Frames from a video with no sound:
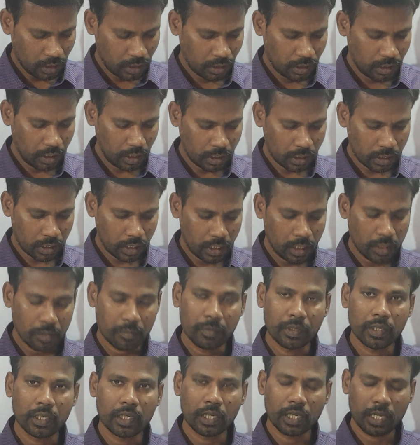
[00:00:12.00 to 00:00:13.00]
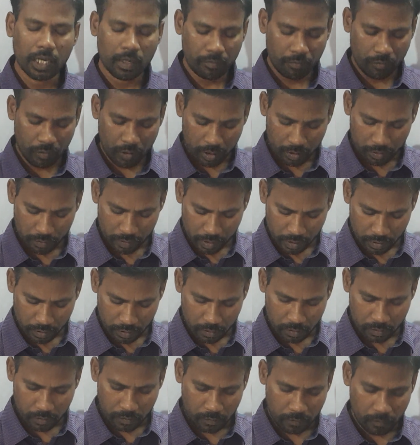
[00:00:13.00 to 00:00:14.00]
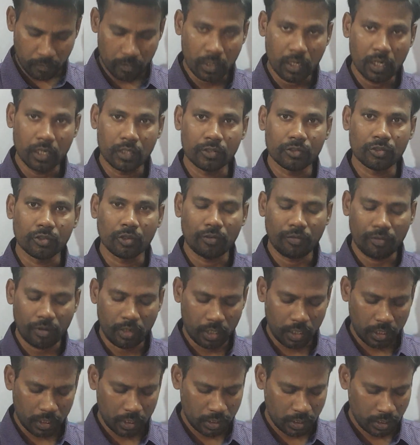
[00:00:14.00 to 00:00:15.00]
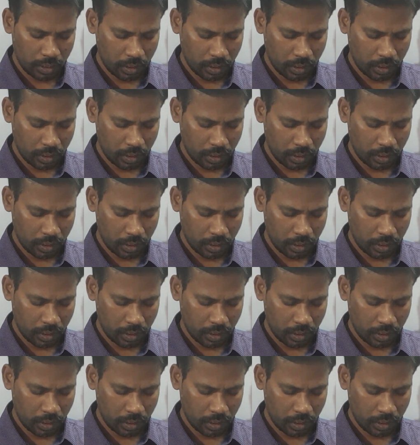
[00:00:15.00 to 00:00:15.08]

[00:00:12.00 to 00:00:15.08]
Just let me recap what we have learned so far.